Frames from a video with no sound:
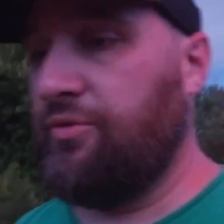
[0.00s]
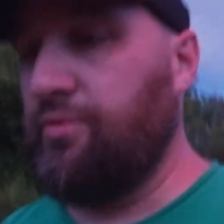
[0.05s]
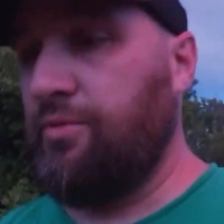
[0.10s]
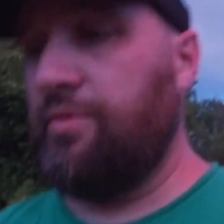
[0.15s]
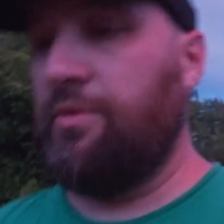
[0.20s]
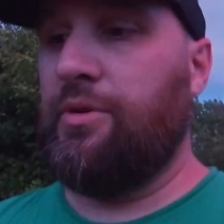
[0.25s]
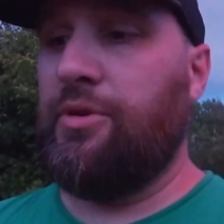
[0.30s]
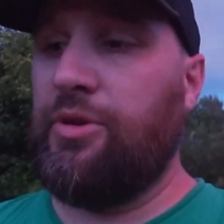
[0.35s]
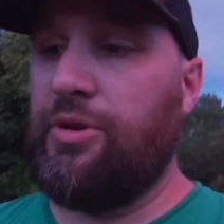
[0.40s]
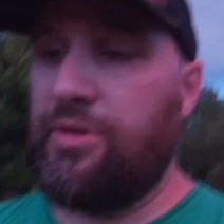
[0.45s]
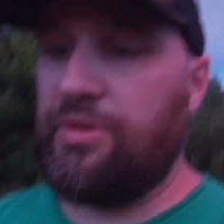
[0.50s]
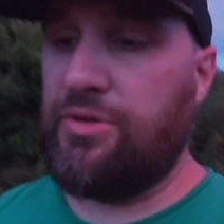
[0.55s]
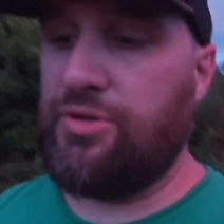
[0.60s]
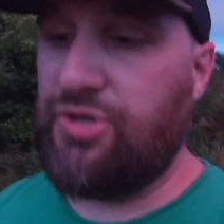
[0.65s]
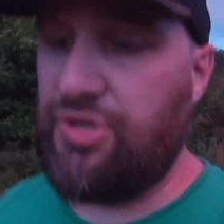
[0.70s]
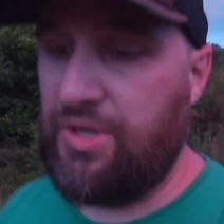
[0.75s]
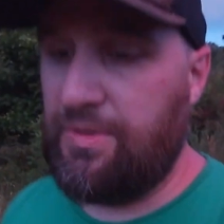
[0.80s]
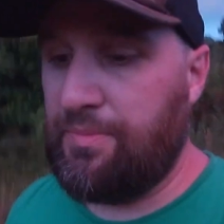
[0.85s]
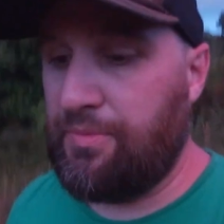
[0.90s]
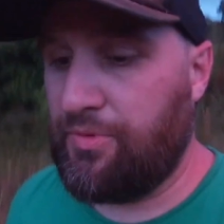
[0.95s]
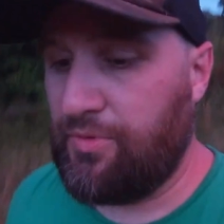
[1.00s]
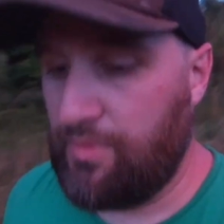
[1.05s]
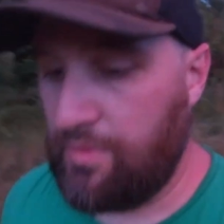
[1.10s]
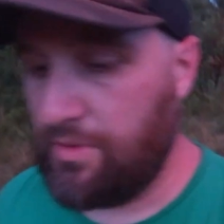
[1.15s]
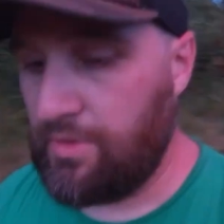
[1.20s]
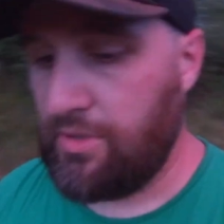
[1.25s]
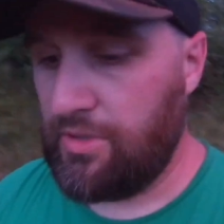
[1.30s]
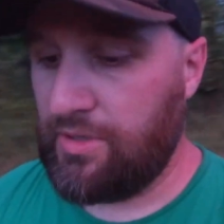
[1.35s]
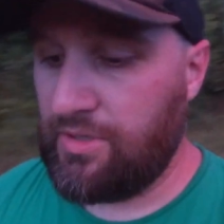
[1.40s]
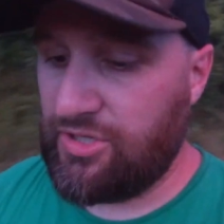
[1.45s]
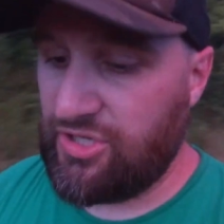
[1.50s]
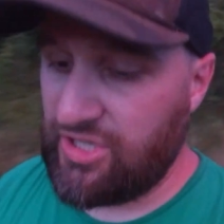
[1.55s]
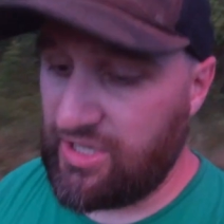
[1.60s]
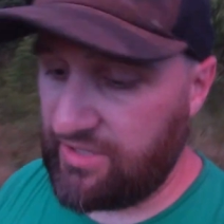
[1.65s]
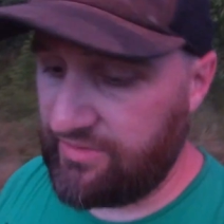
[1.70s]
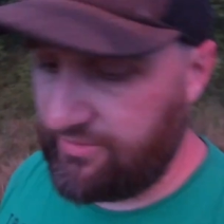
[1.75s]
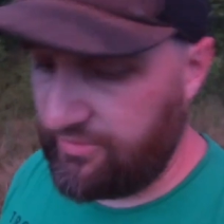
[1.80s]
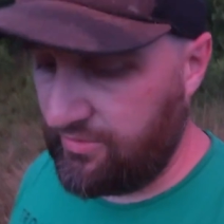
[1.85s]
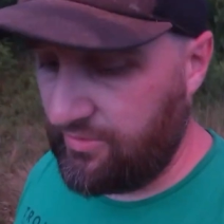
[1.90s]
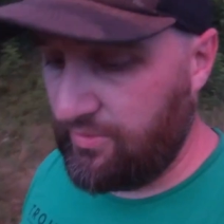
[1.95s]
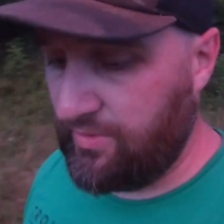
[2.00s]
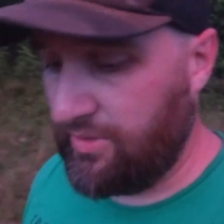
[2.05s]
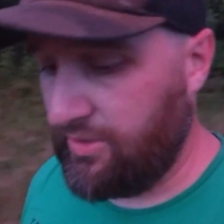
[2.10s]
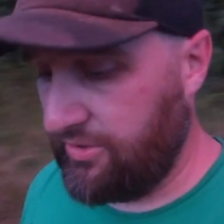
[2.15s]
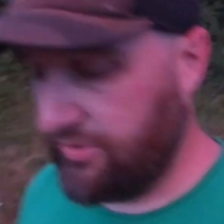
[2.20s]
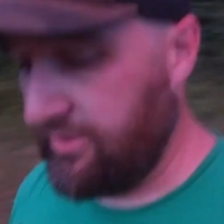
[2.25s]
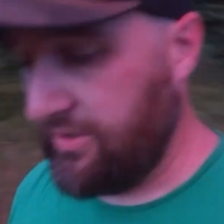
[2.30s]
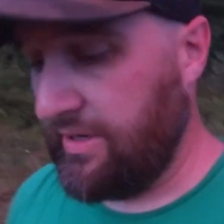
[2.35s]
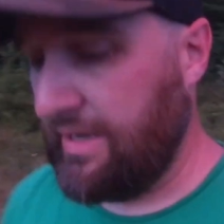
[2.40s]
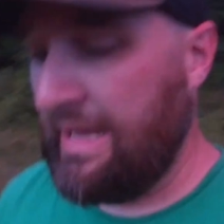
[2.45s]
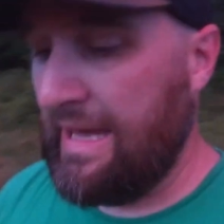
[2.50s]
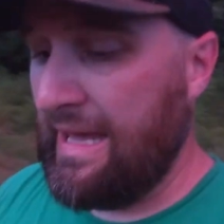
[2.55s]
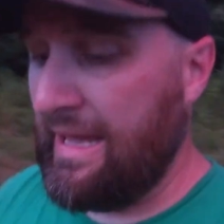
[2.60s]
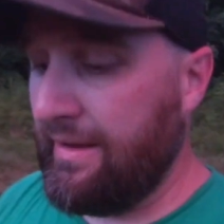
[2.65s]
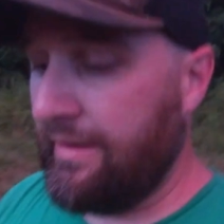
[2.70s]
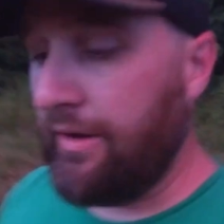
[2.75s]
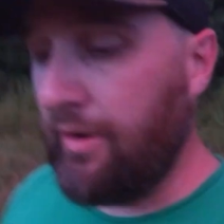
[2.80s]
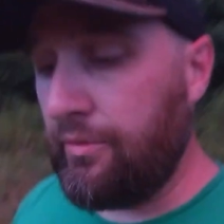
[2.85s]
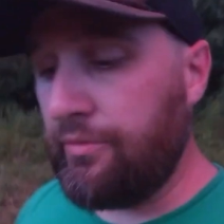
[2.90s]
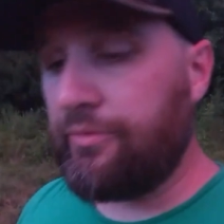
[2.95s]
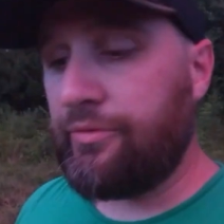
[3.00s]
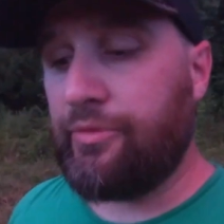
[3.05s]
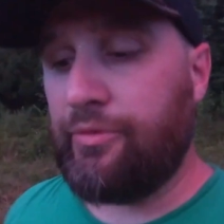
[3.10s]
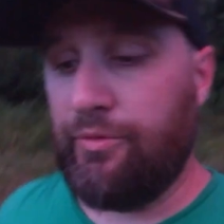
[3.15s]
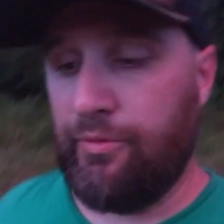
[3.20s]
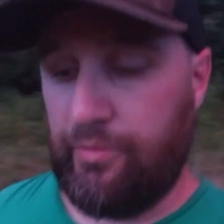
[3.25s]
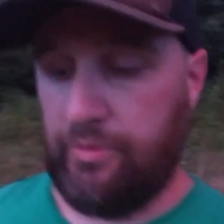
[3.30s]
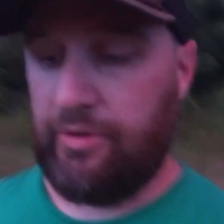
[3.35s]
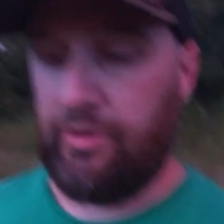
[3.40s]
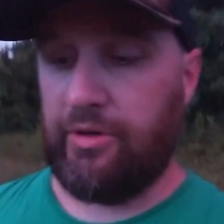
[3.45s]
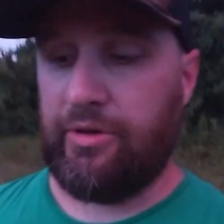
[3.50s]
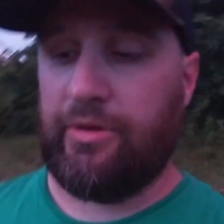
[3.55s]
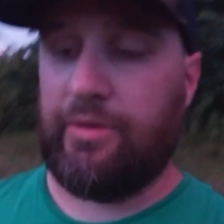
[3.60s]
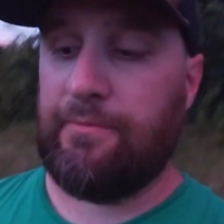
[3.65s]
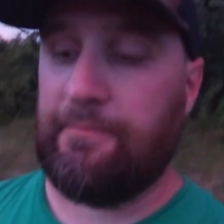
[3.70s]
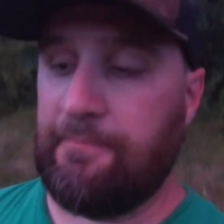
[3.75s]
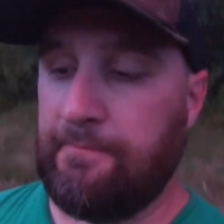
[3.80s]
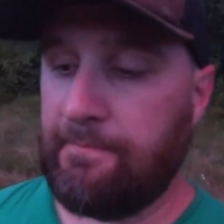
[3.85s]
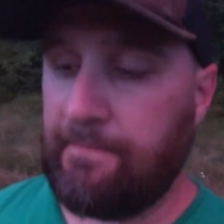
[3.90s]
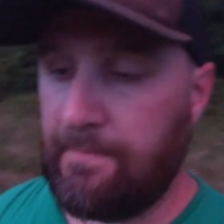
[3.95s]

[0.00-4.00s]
are doing good, sheep are doing good, chickens are doing good, goats are doing good.